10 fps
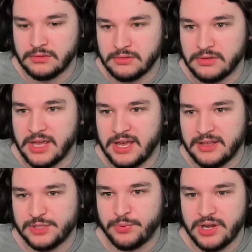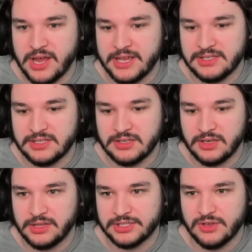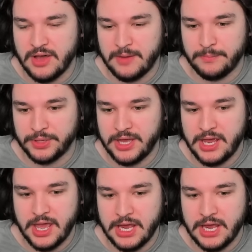Yeah, that's pretty nice. Let's go ahead and play